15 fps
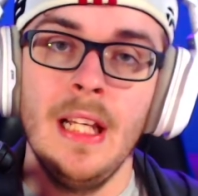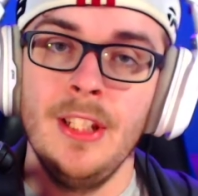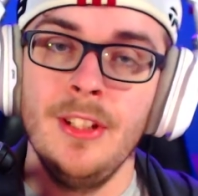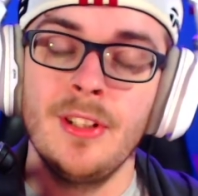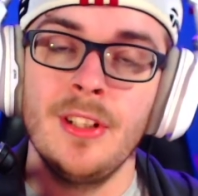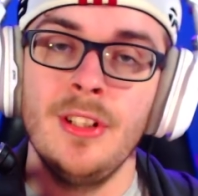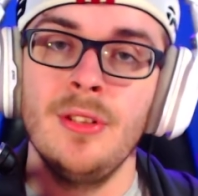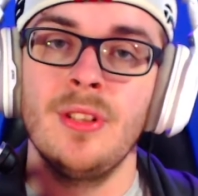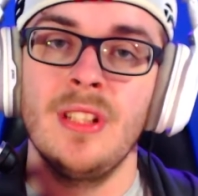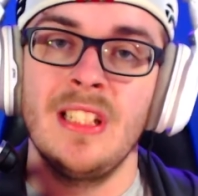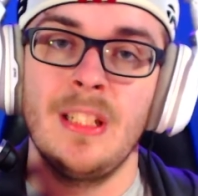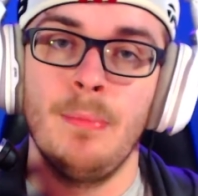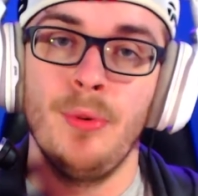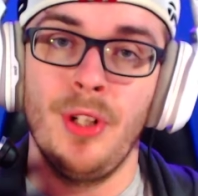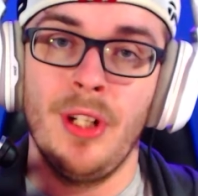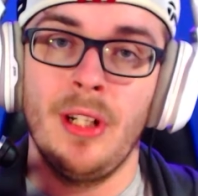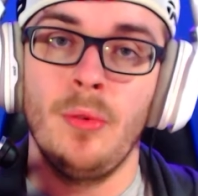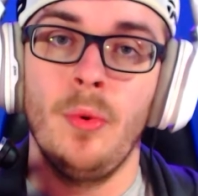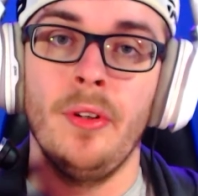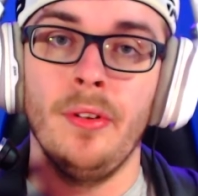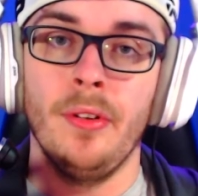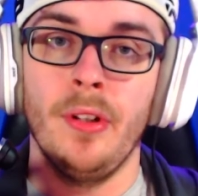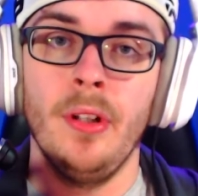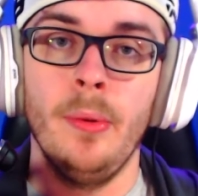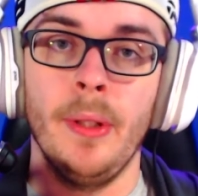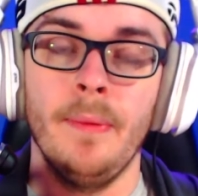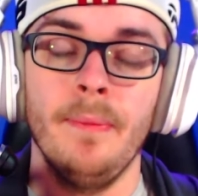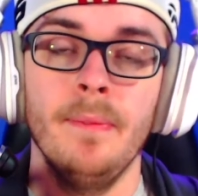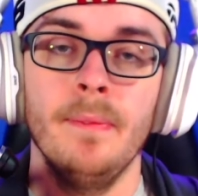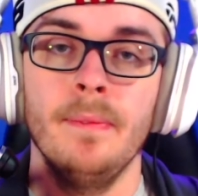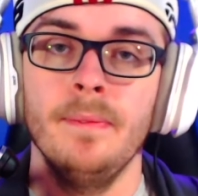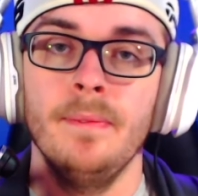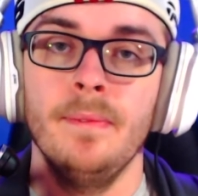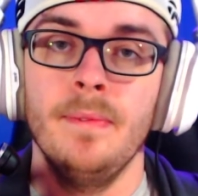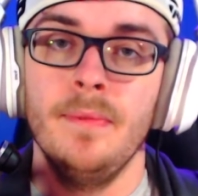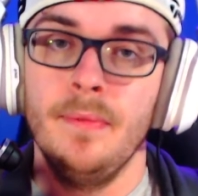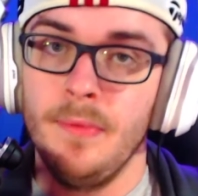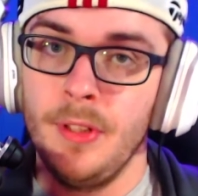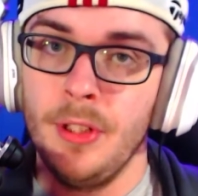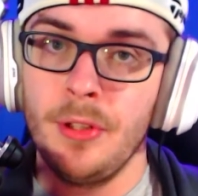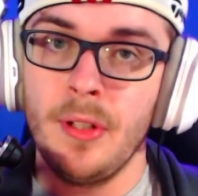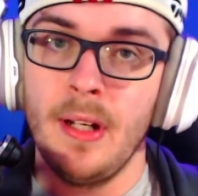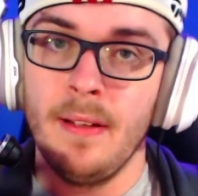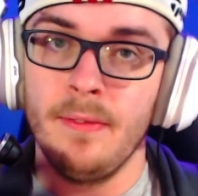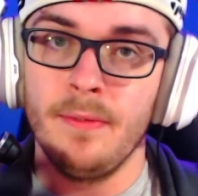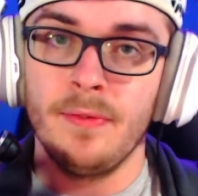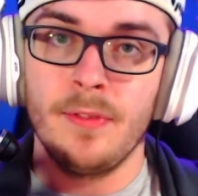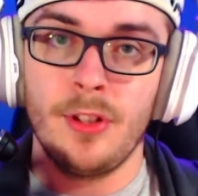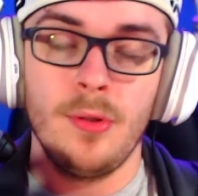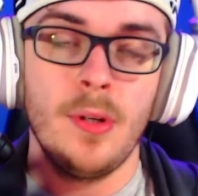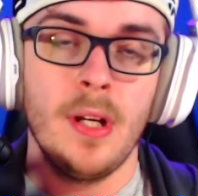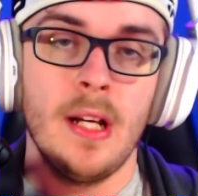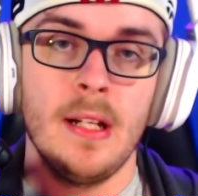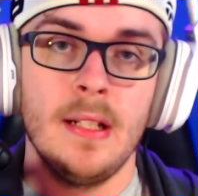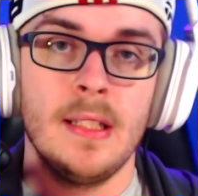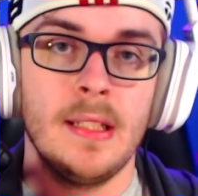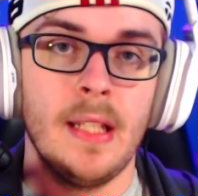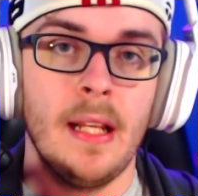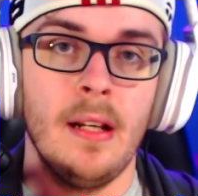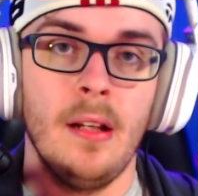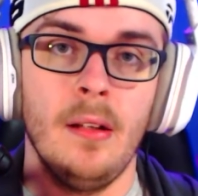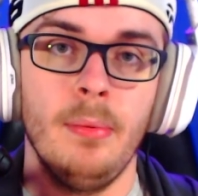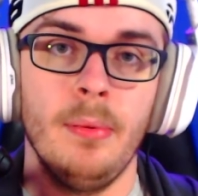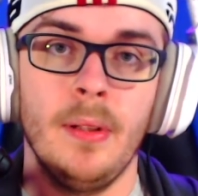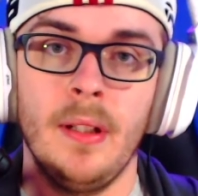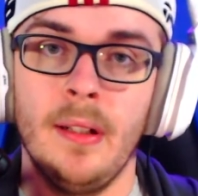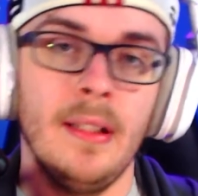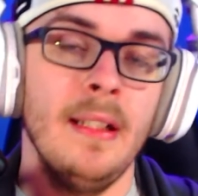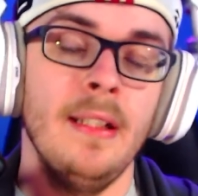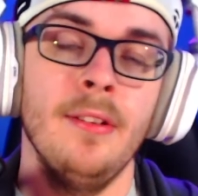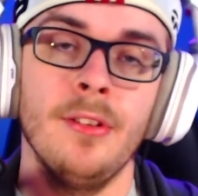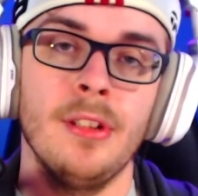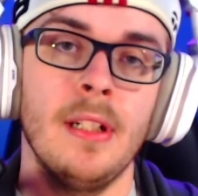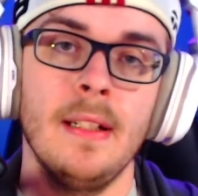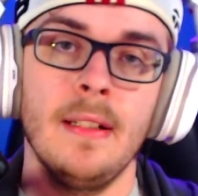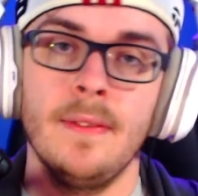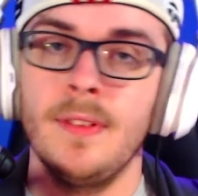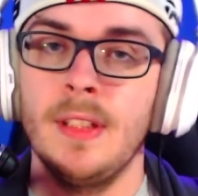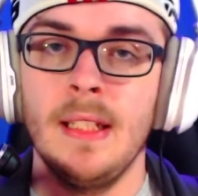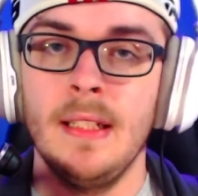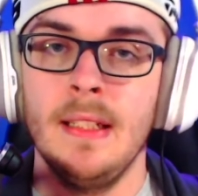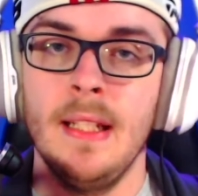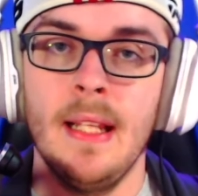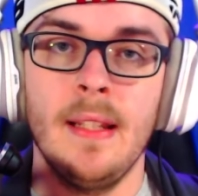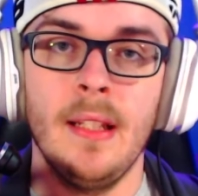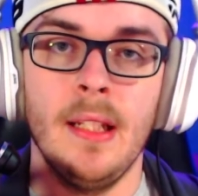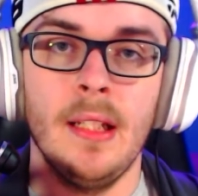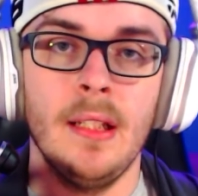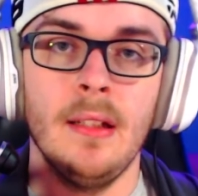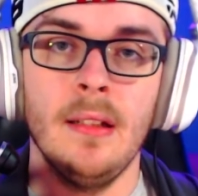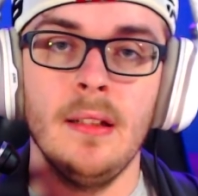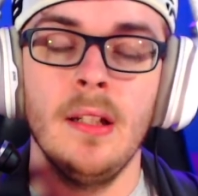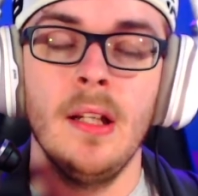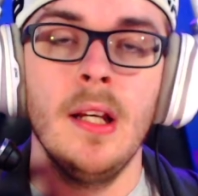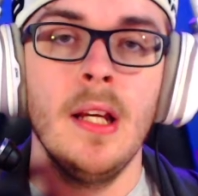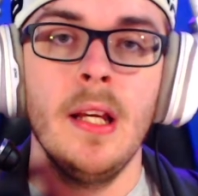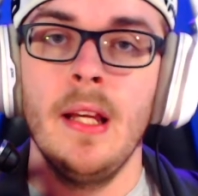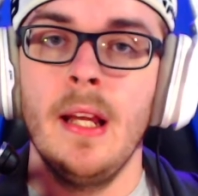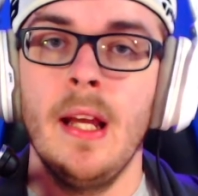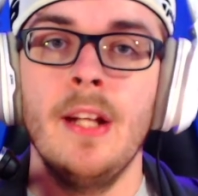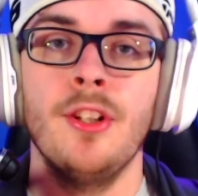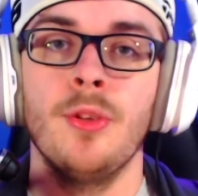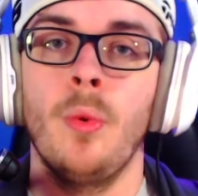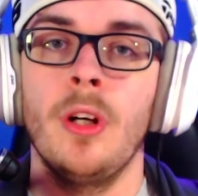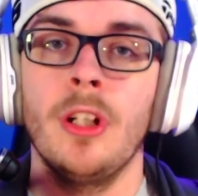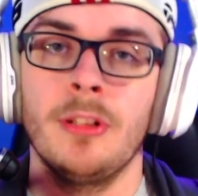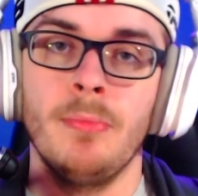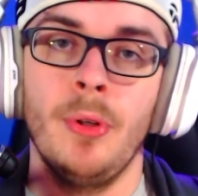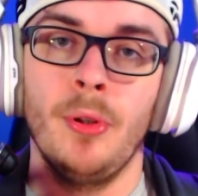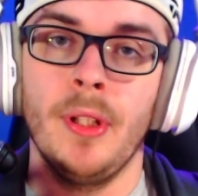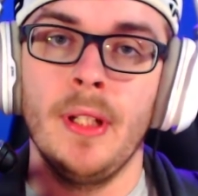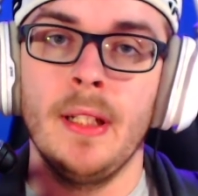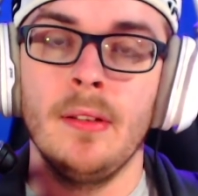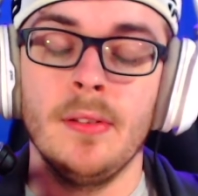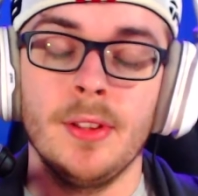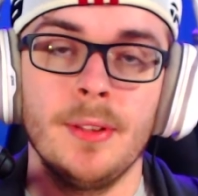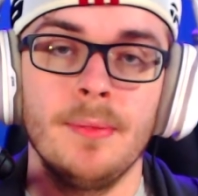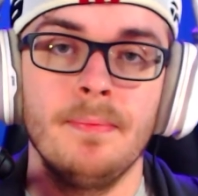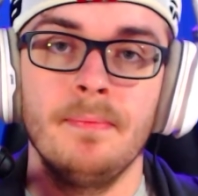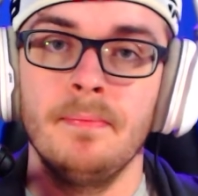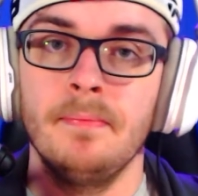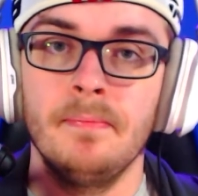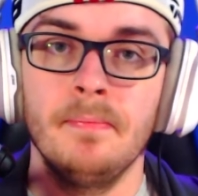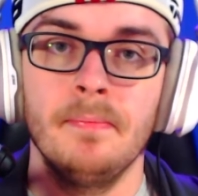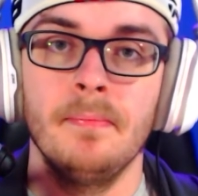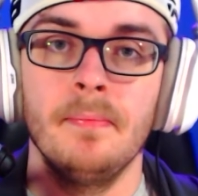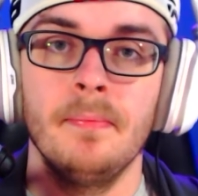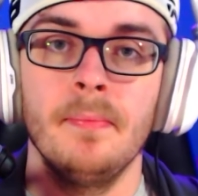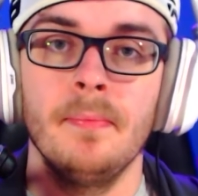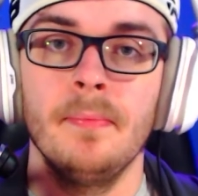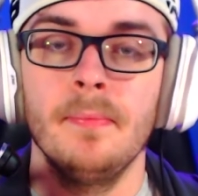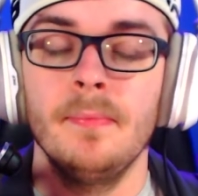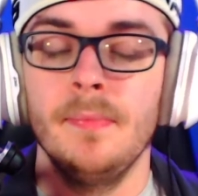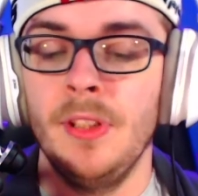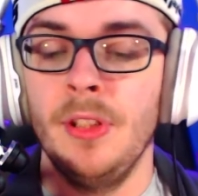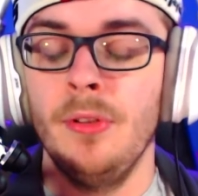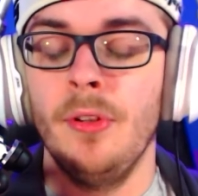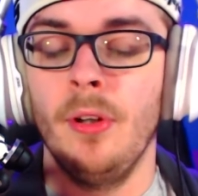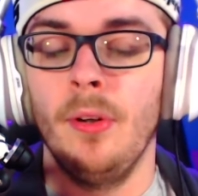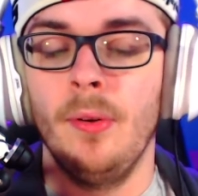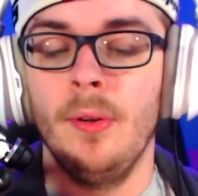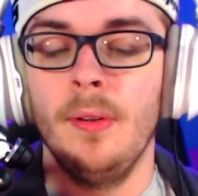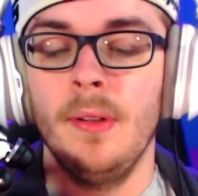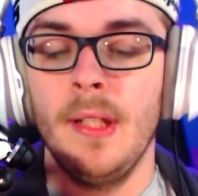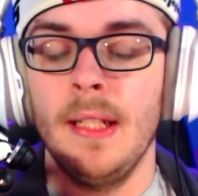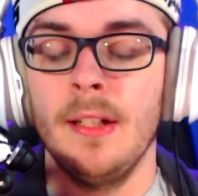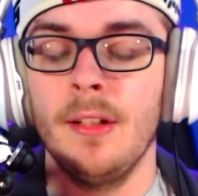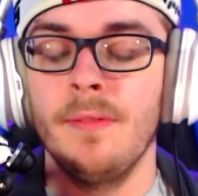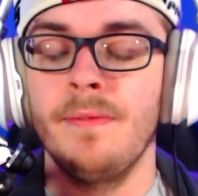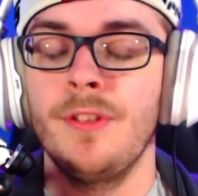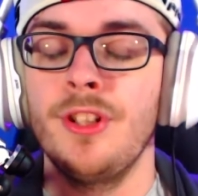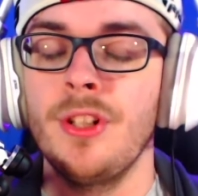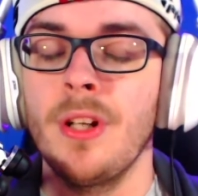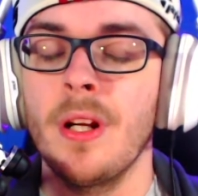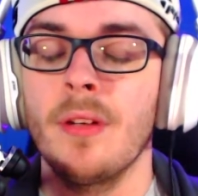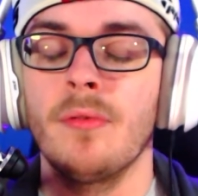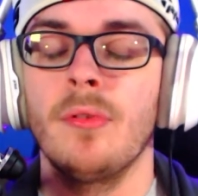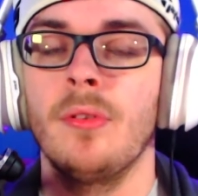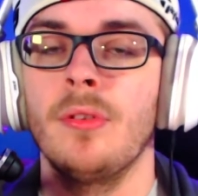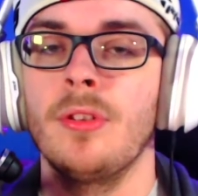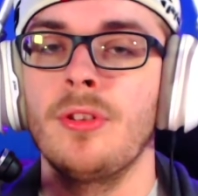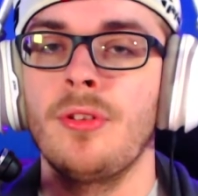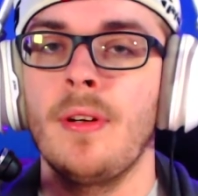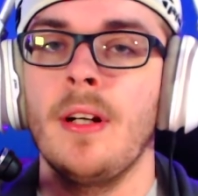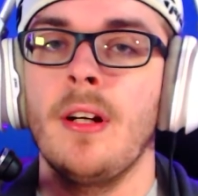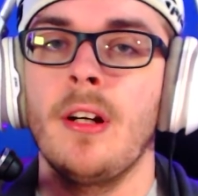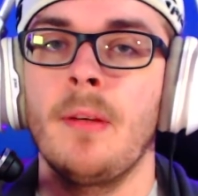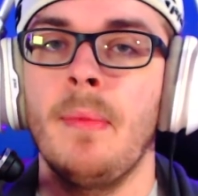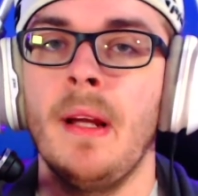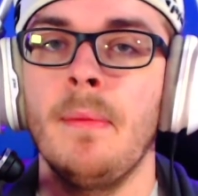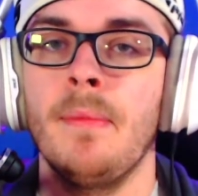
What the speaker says: you can use this to predict where they're going. You can have two guys set up on either side of said death icon and just watch both angles. In a general Treyarch map,